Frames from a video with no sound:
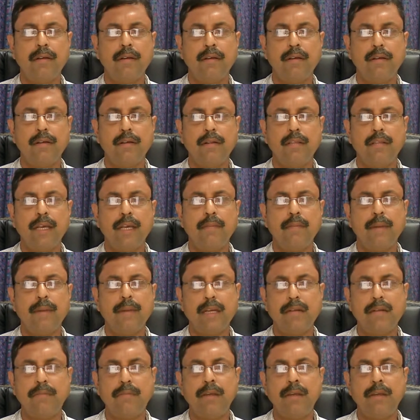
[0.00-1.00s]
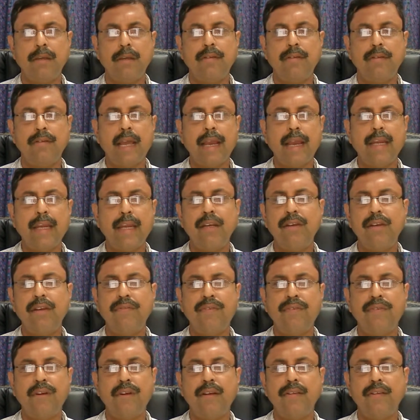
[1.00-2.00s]
there might be slight
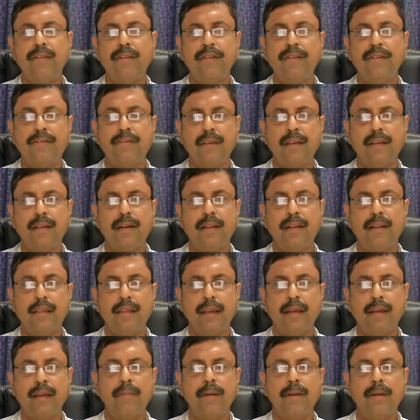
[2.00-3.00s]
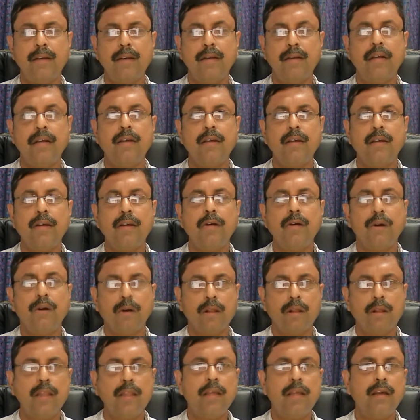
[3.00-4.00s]
differences here and there, but
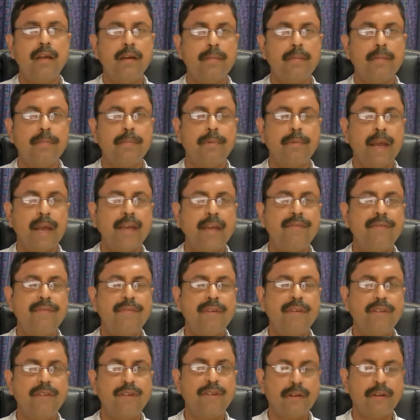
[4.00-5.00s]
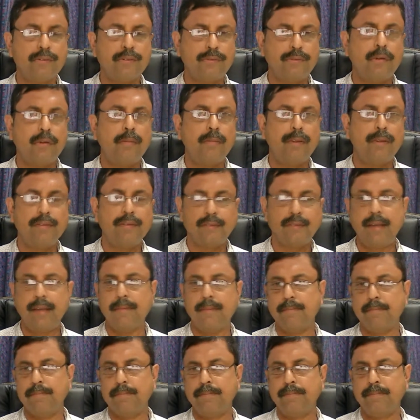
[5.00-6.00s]
all the prime features will be
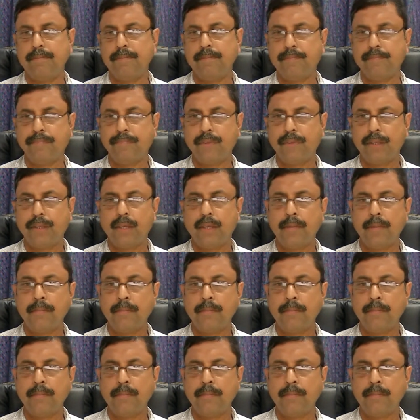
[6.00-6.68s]
same. Okay.